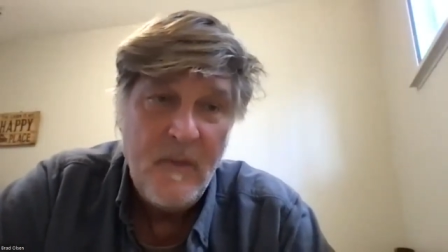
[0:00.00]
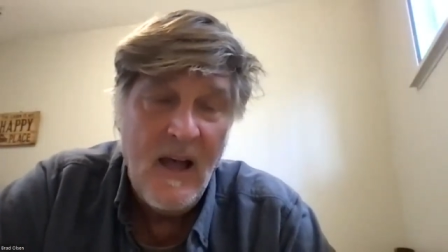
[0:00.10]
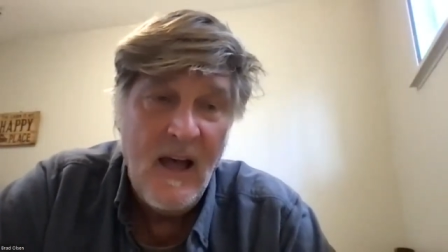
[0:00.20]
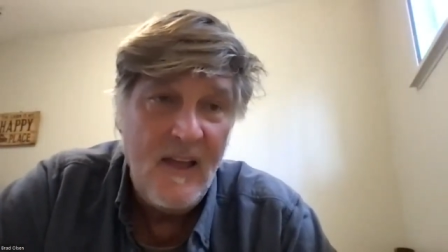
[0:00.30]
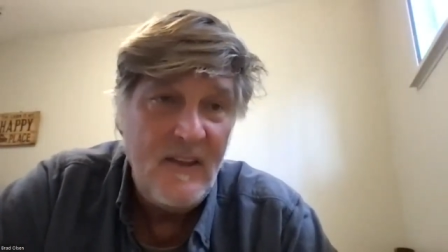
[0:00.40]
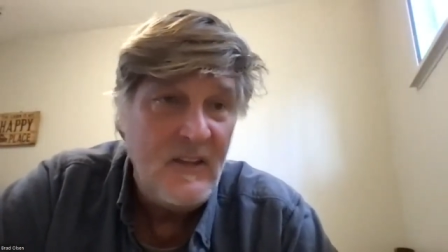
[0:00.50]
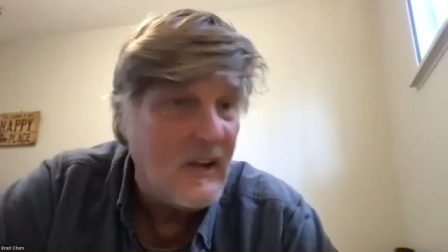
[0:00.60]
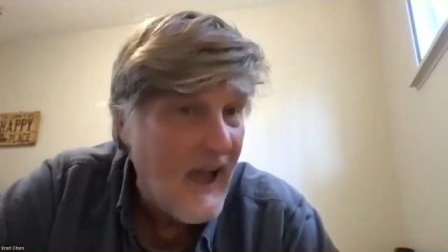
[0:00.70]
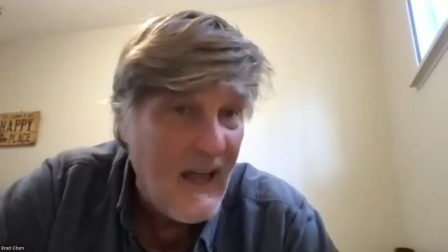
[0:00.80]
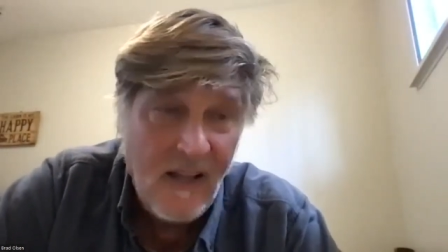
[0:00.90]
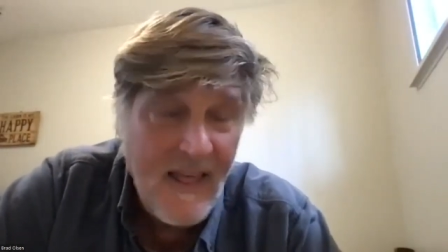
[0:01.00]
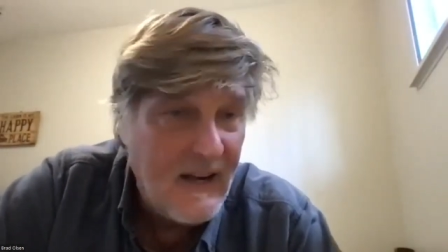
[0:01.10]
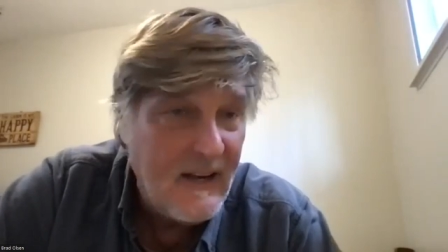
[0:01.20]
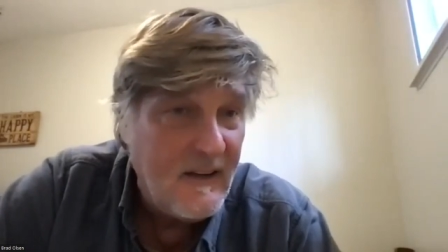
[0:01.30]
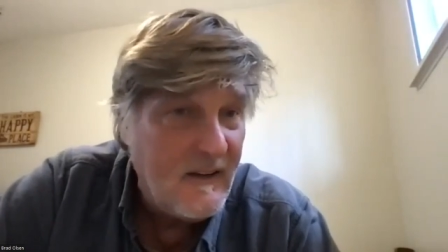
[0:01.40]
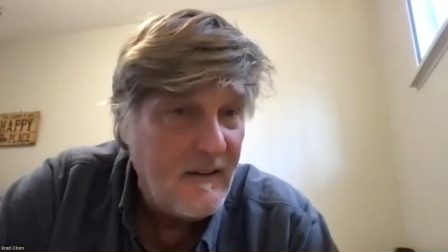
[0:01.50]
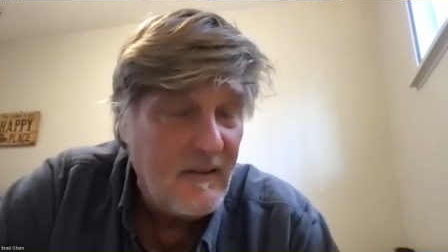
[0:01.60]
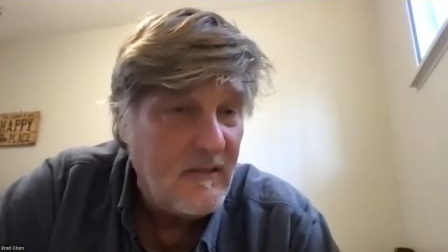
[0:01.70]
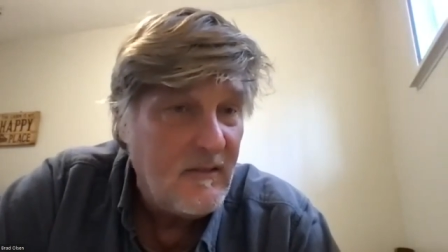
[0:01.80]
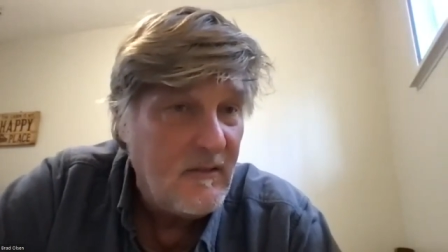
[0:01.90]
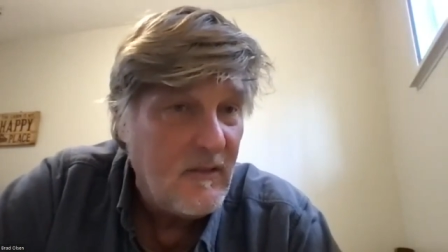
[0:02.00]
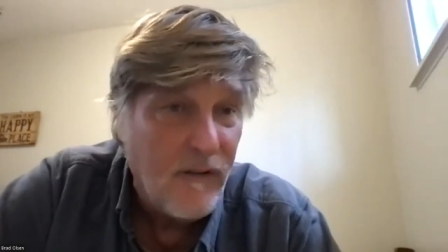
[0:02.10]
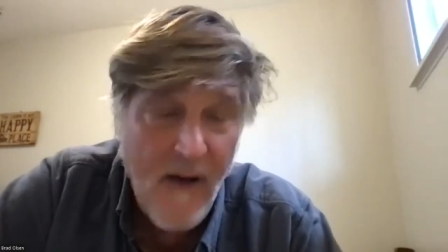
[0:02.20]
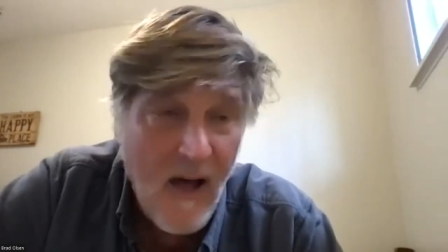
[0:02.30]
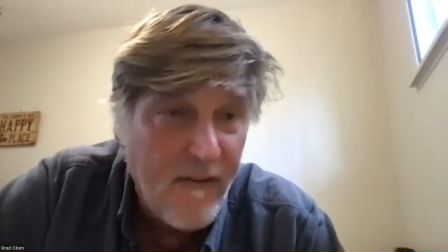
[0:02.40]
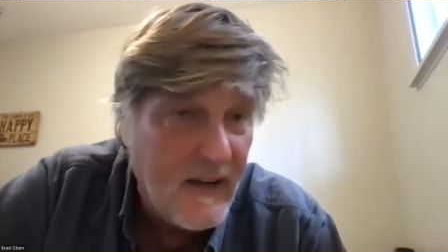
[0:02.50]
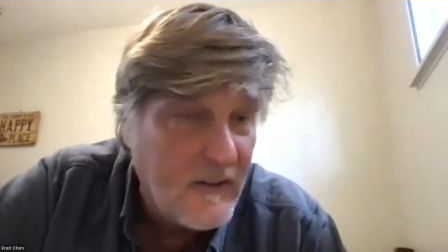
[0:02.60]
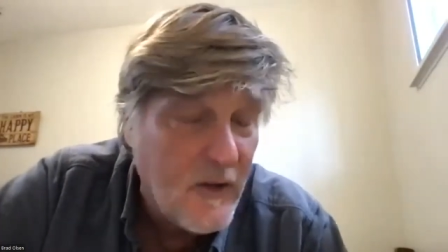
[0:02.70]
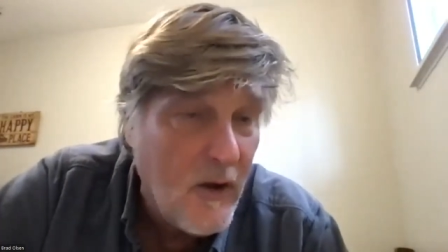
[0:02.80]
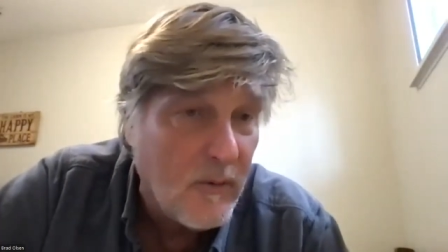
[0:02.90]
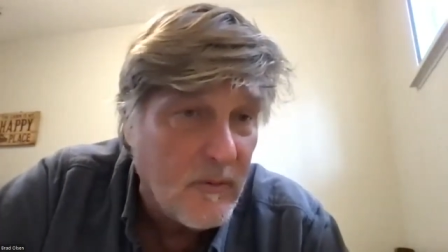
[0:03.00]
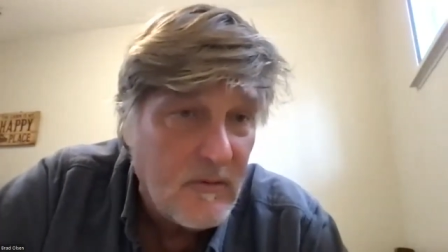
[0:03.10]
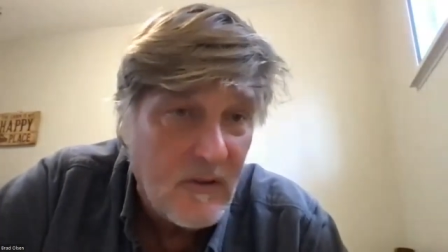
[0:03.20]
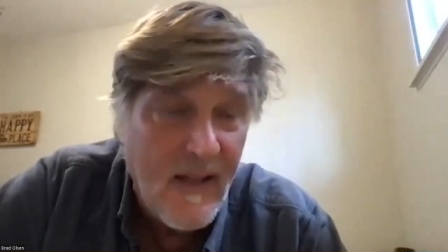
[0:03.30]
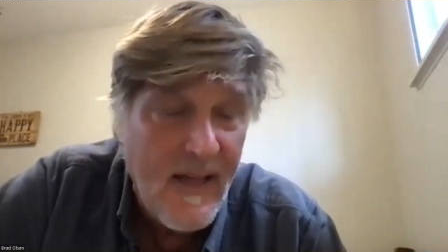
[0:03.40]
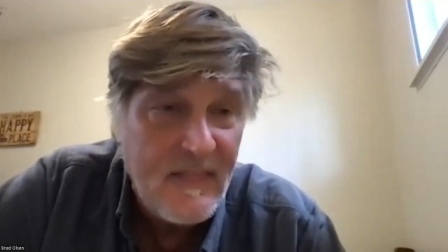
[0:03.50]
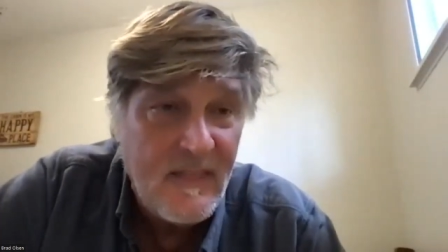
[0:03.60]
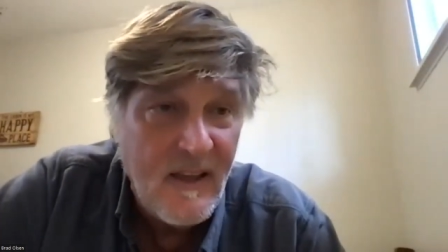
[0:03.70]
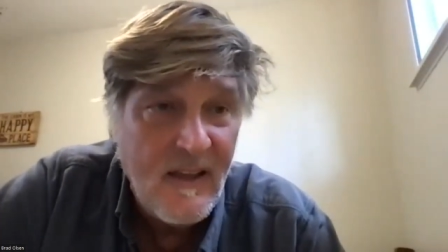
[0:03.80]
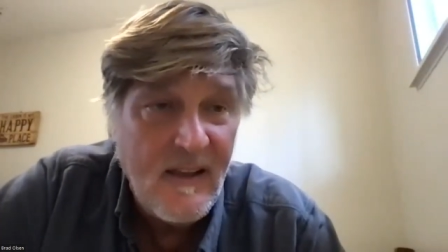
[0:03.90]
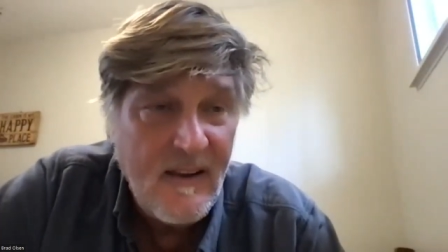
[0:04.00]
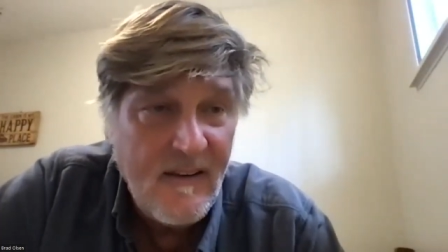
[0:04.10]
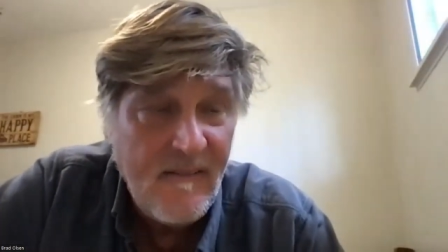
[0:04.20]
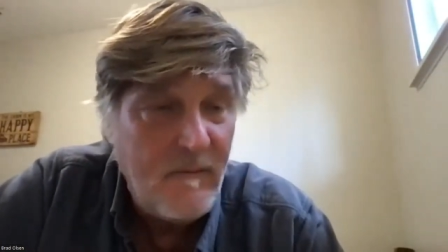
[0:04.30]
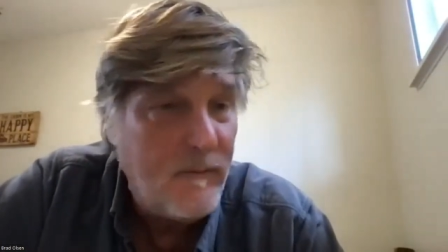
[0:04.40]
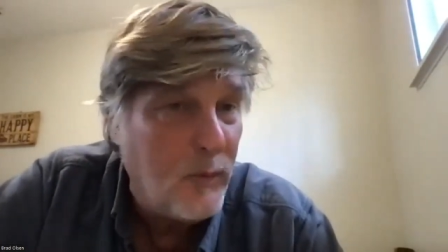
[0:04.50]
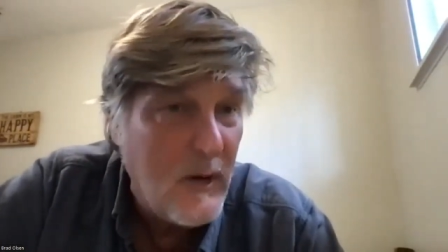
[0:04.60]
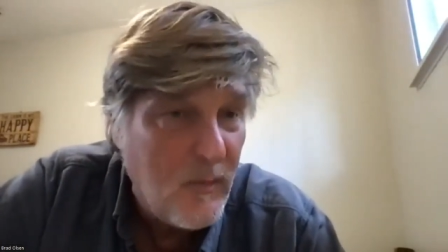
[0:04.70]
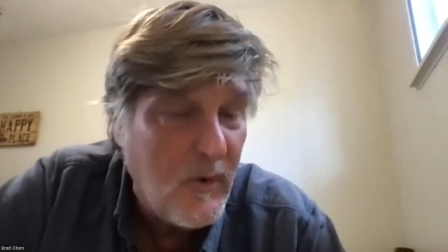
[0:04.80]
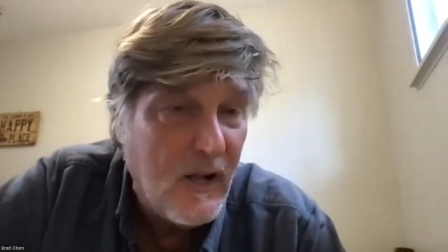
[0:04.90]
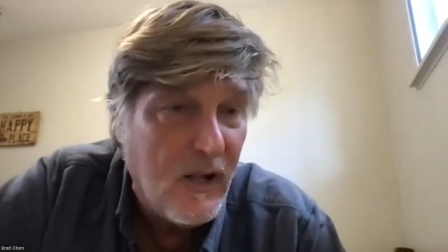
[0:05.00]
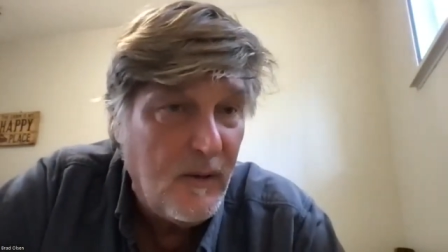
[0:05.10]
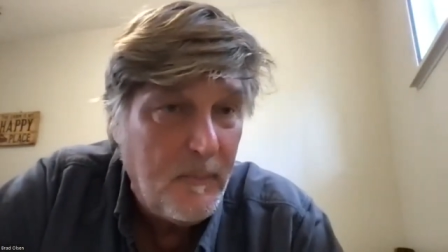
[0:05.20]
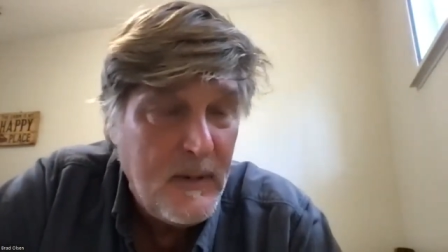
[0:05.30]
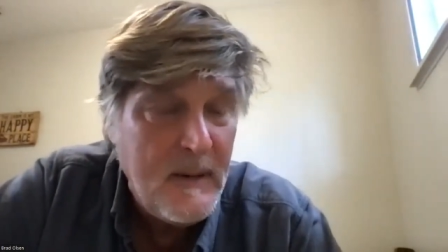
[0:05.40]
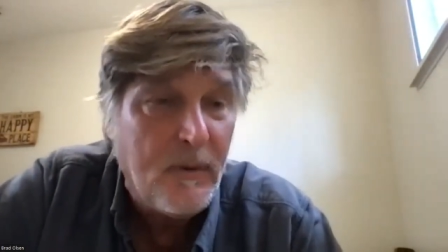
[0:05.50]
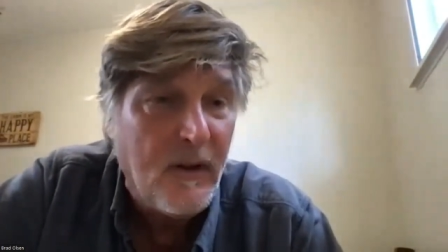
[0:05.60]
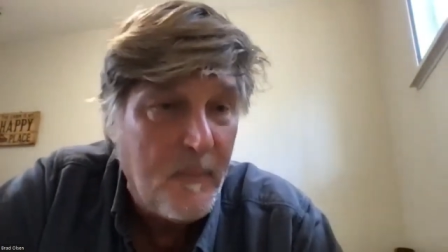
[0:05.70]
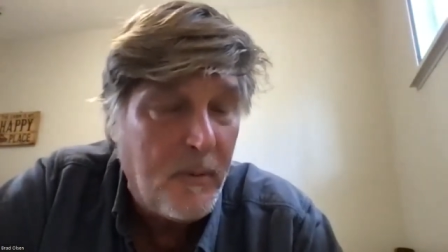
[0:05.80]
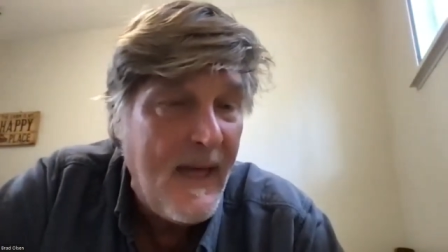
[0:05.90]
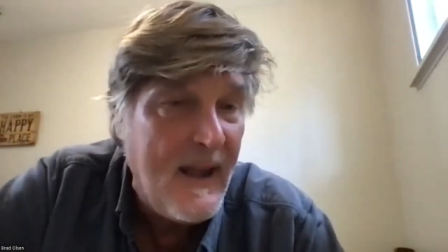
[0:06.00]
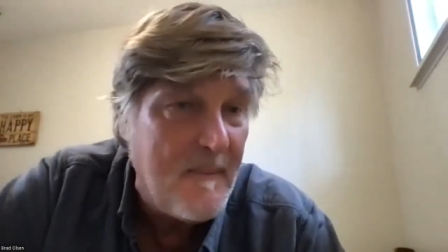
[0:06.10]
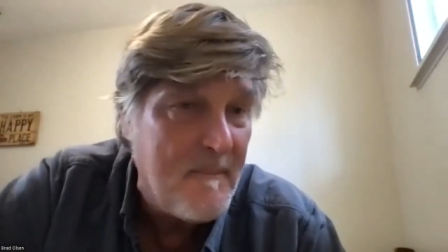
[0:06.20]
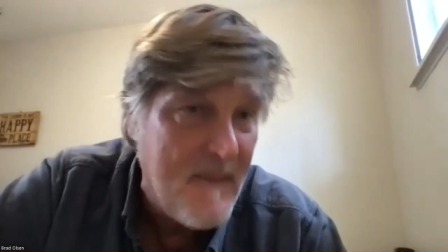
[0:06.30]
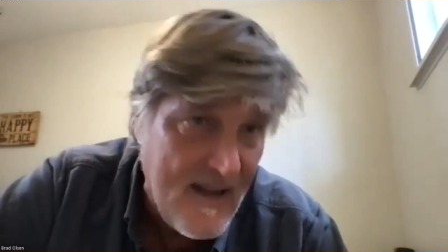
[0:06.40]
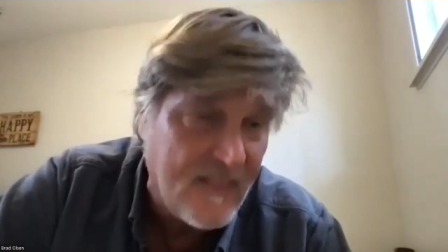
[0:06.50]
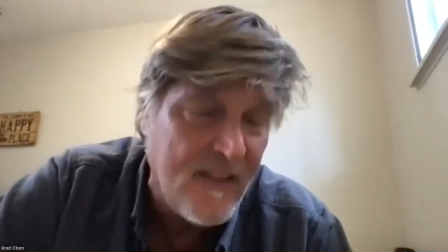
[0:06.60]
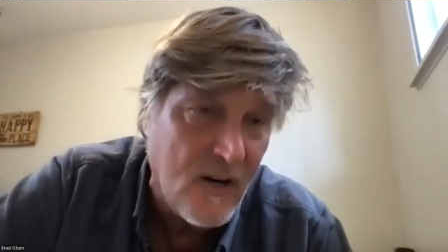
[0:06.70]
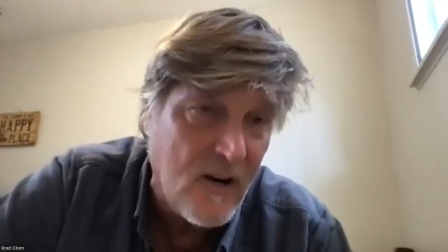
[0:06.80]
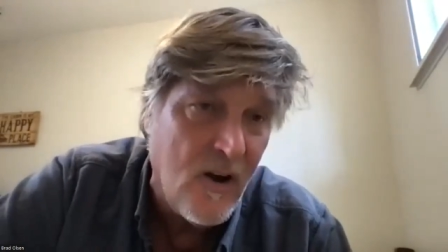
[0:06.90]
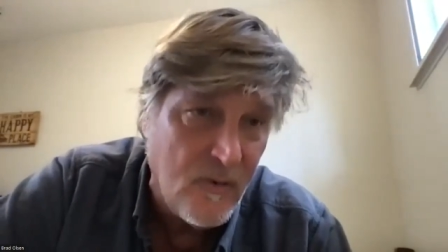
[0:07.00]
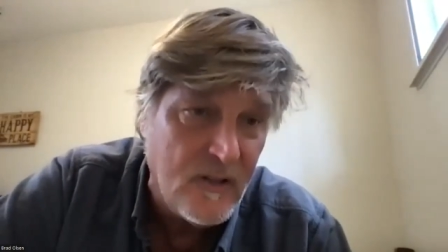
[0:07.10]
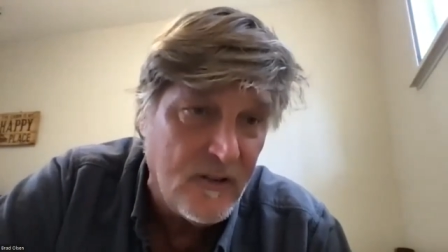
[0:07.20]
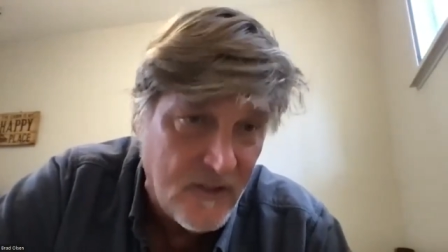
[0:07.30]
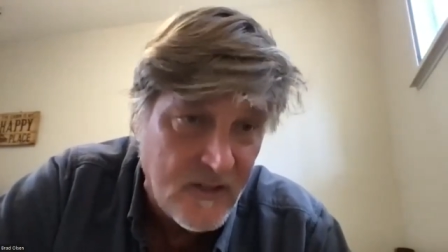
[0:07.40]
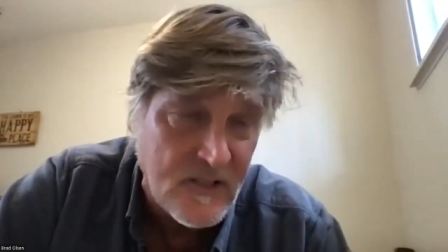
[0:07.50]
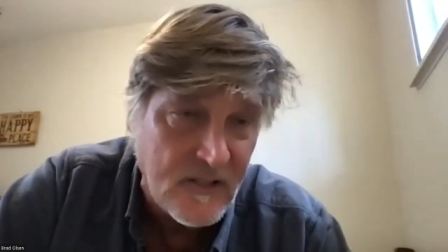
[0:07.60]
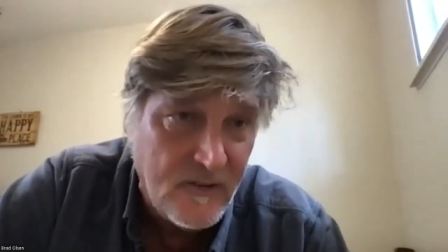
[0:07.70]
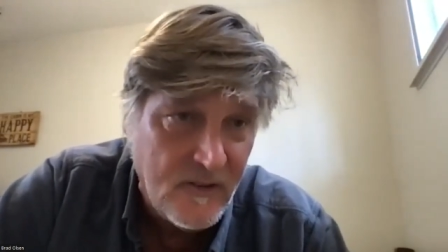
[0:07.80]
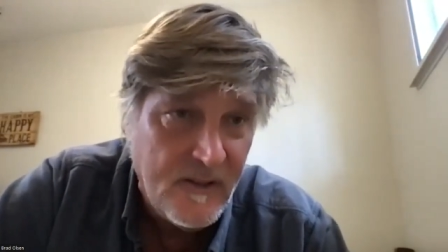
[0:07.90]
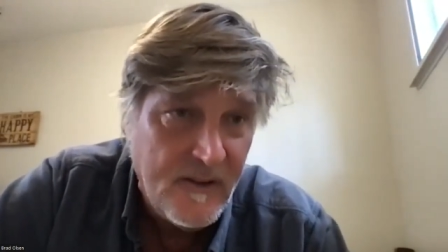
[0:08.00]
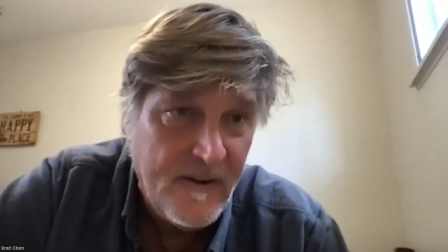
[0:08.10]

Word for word: uh, you got to let it evolve on its own. Let the free will people of the planet make their own decisions.